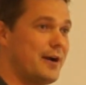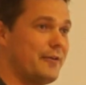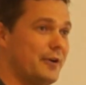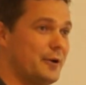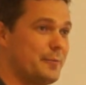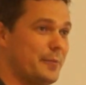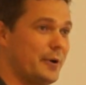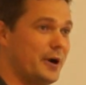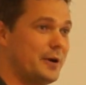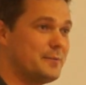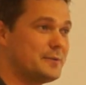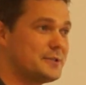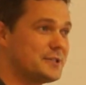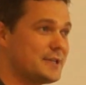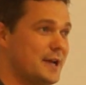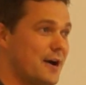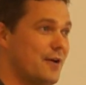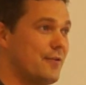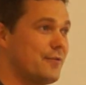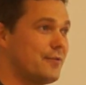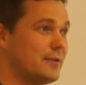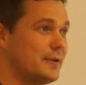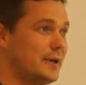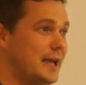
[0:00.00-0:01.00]
area by
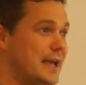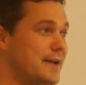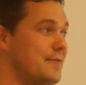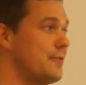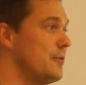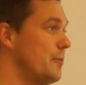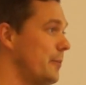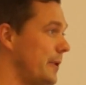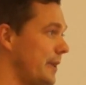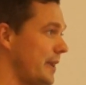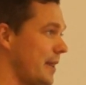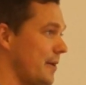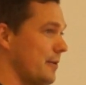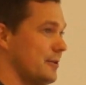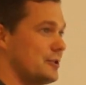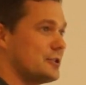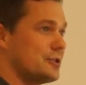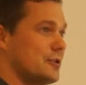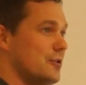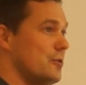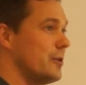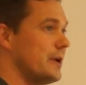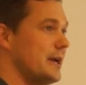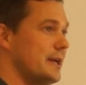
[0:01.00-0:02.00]
himself, even when there were
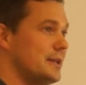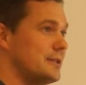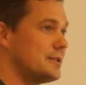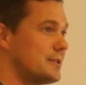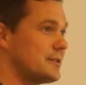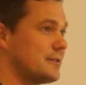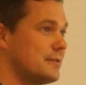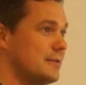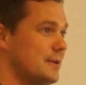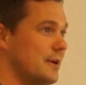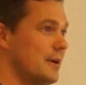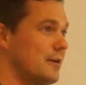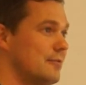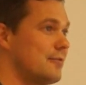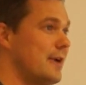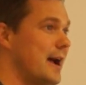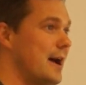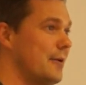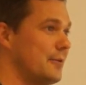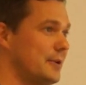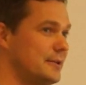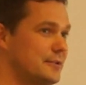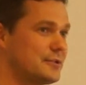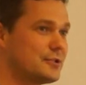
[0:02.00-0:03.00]
school kids
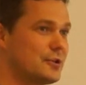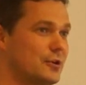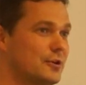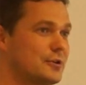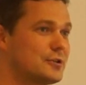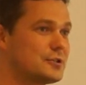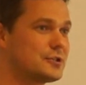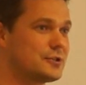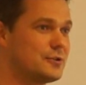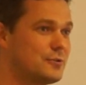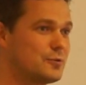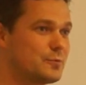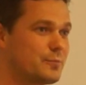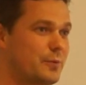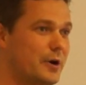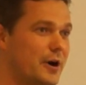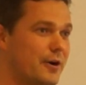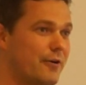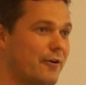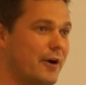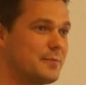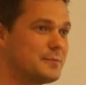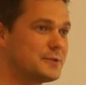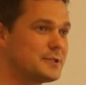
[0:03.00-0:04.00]
around in soccer school
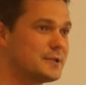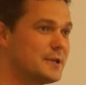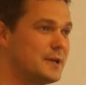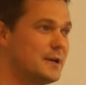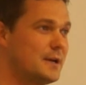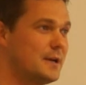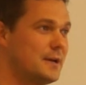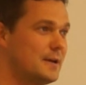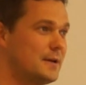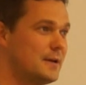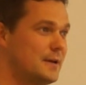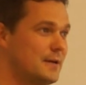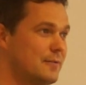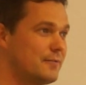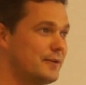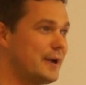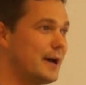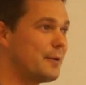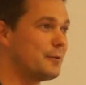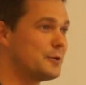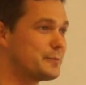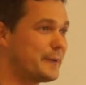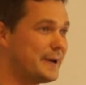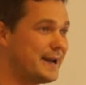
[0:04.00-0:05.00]
programs.
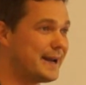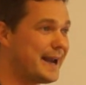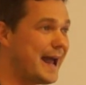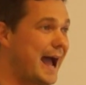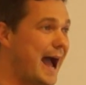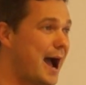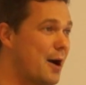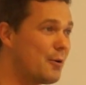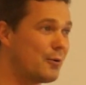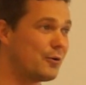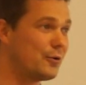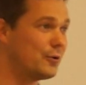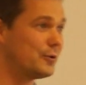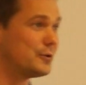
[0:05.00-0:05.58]
Ronaldo would spend an hour